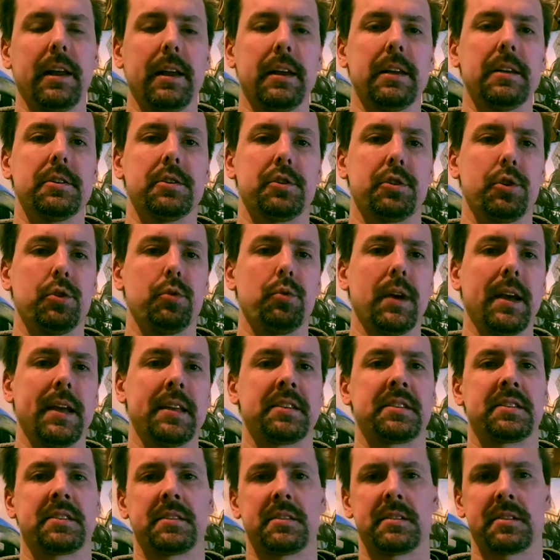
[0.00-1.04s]
into
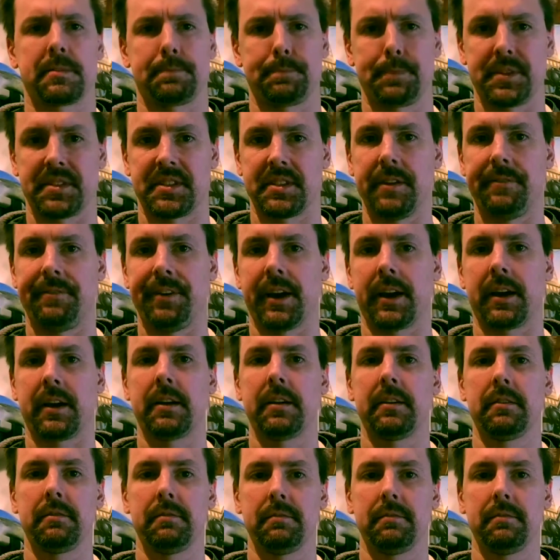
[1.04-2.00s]
its specific